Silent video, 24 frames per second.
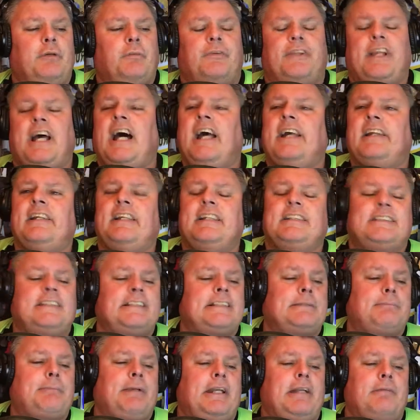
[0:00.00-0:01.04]
with the highly
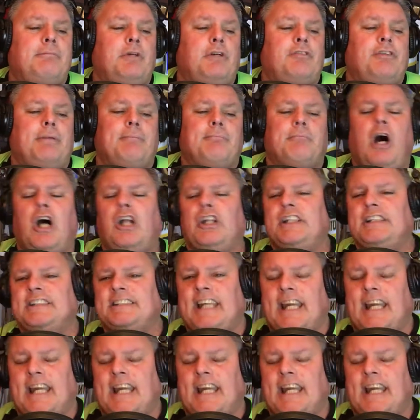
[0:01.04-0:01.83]
anticipated movie Molly's